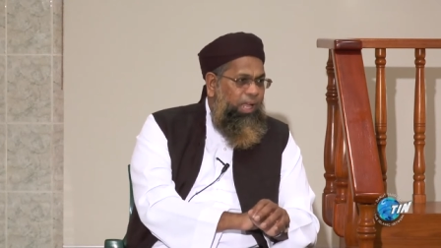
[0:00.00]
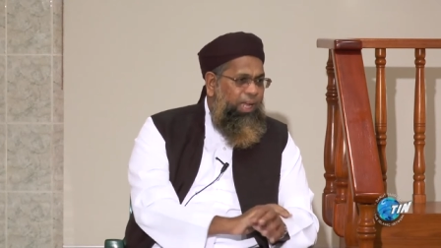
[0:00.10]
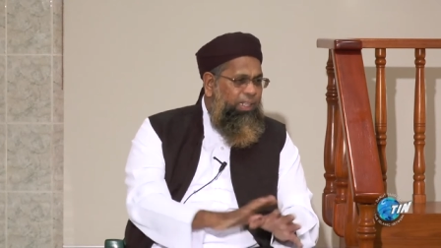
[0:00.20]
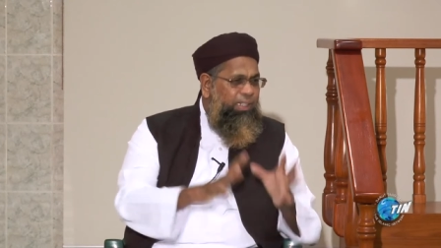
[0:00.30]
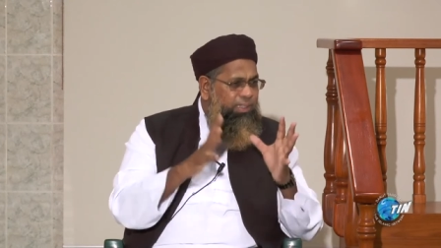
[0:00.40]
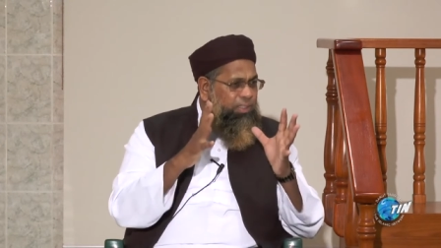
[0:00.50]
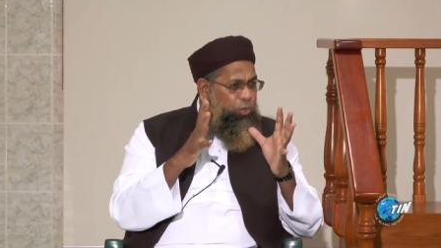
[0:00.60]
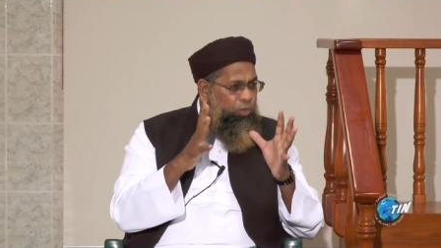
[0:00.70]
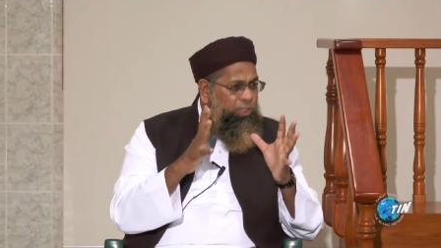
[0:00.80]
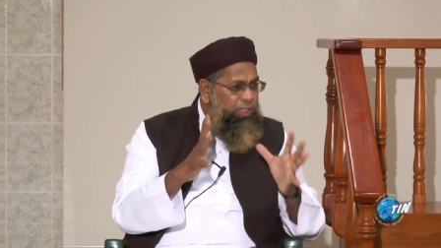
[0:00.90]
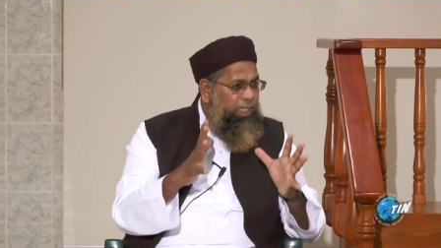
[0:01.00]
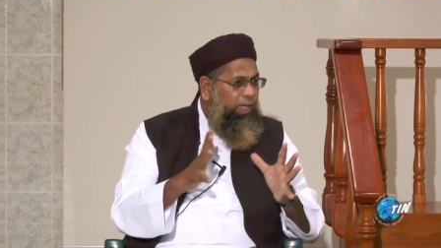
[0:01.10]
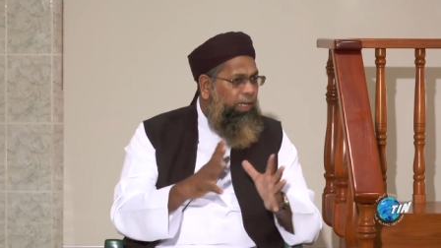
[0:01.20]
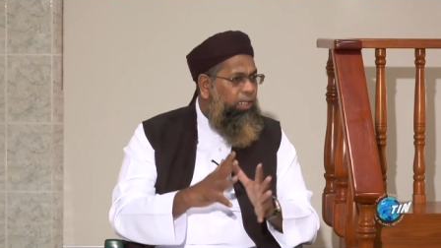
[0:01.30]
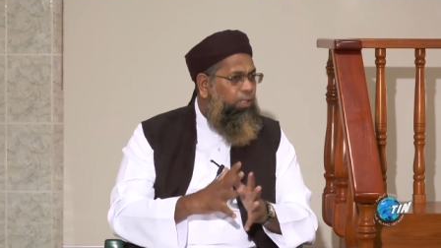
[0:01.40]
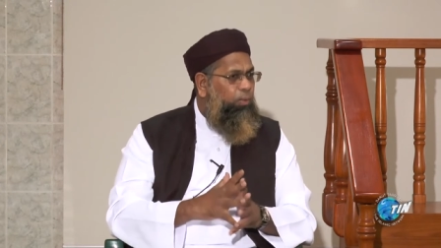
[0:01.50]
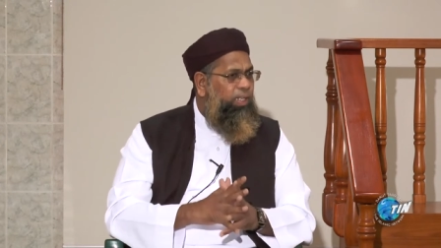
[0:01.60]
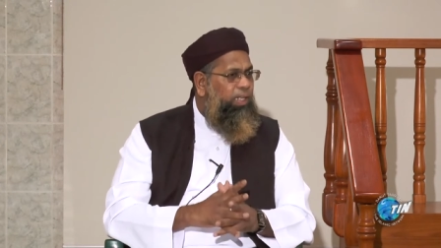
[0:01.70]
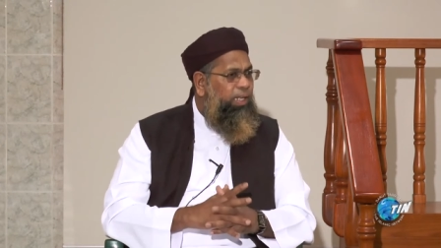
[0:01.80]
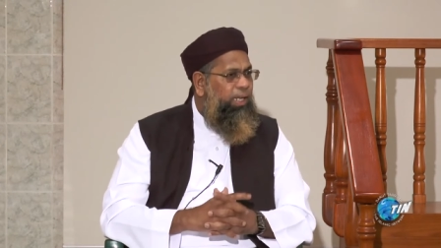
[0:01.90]
And he is so scared
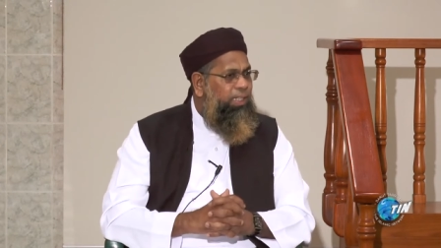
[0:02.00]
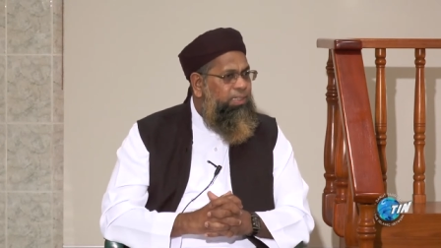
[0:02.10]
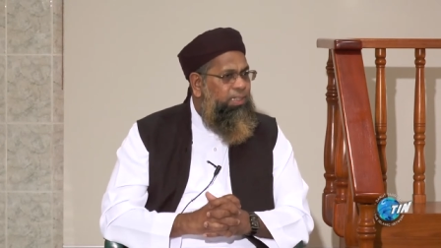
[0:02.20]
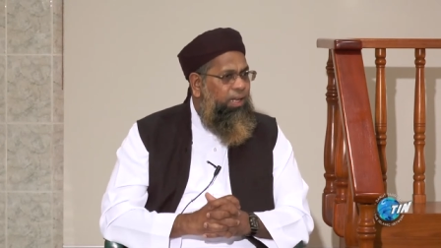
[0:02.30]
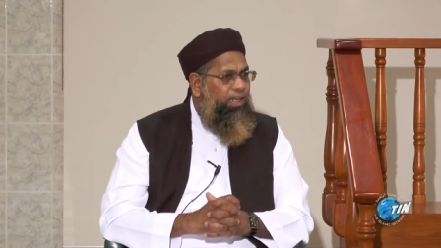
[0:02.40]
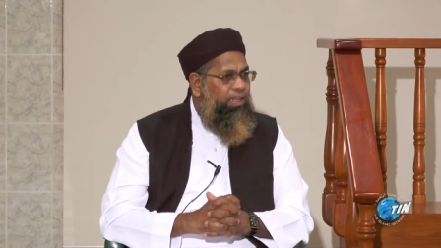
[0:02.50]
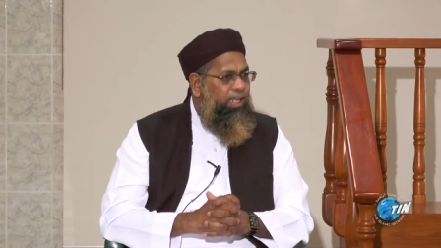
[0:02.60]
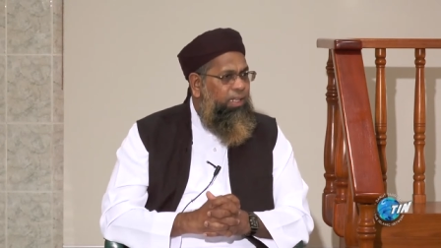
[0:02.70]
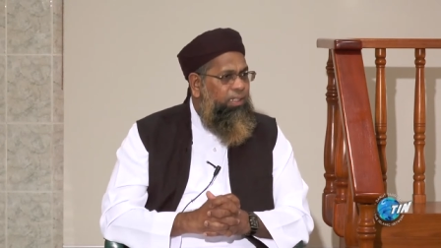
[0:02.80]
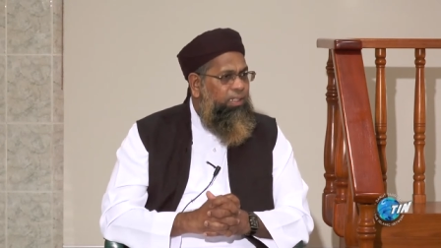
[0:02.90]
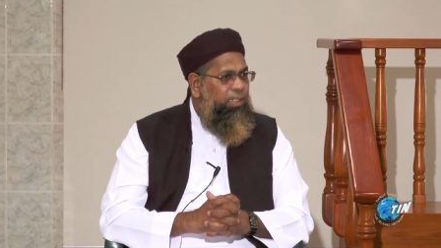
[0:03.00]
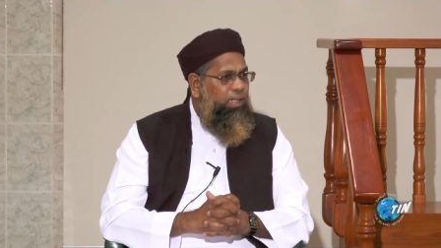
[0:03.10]
when he hears the adhan,